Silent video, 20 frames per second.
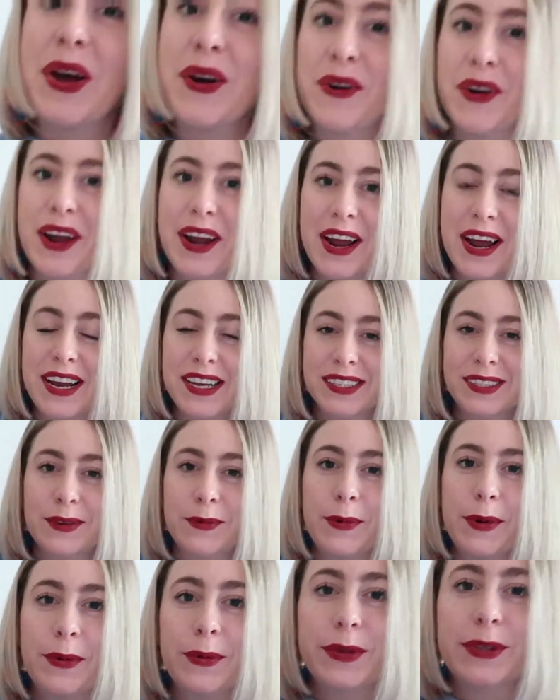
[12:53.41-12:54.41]
Okay, guys.
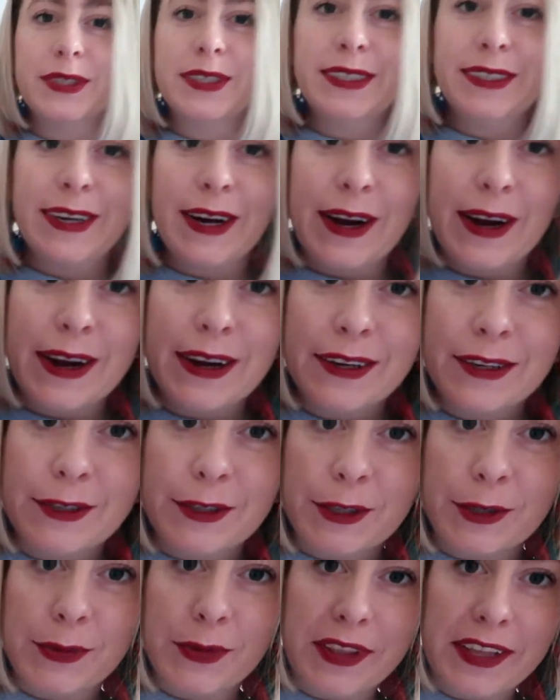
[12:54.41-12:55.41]
We will start
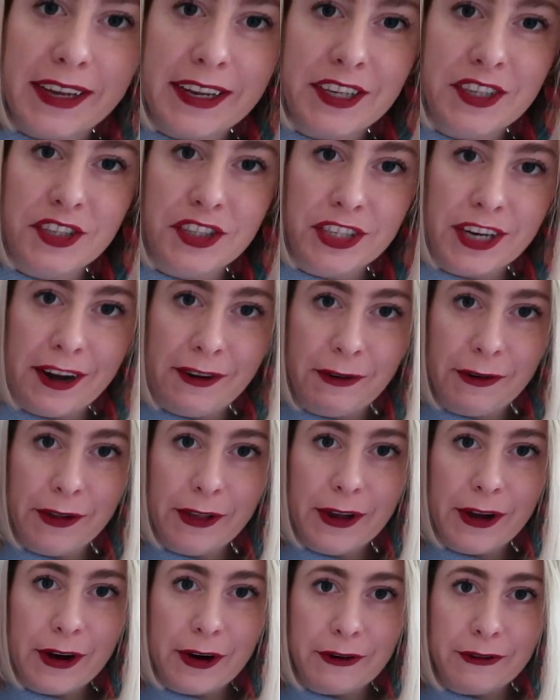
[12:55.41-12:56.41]
just with like a
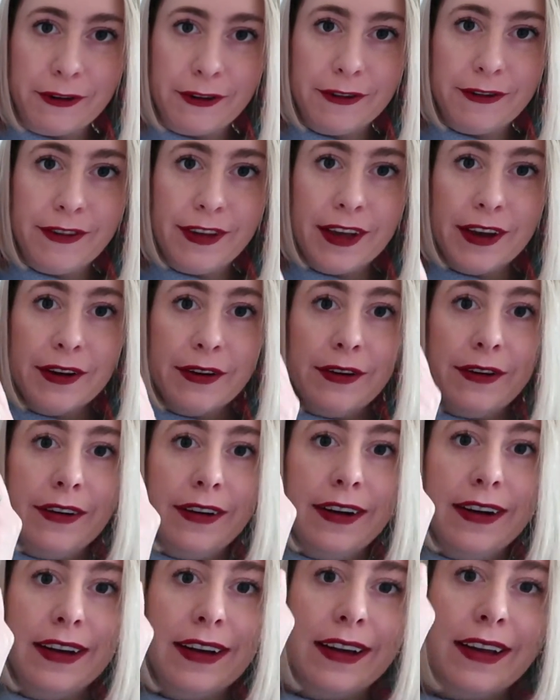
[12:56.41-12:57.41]
general
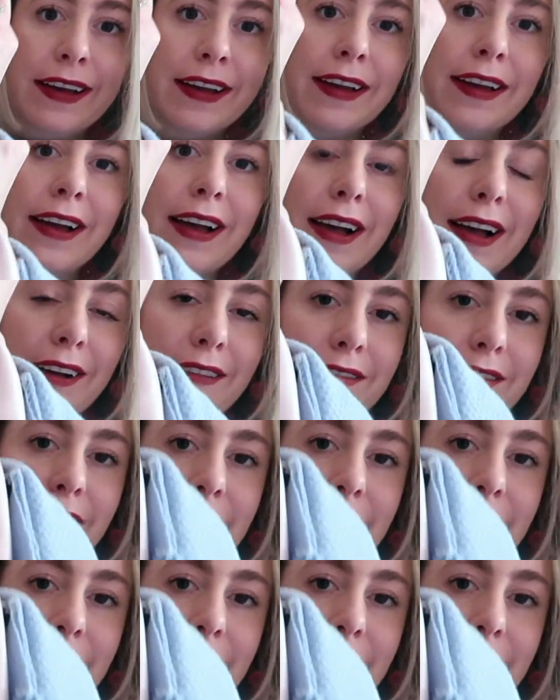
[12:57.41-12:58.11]
overview of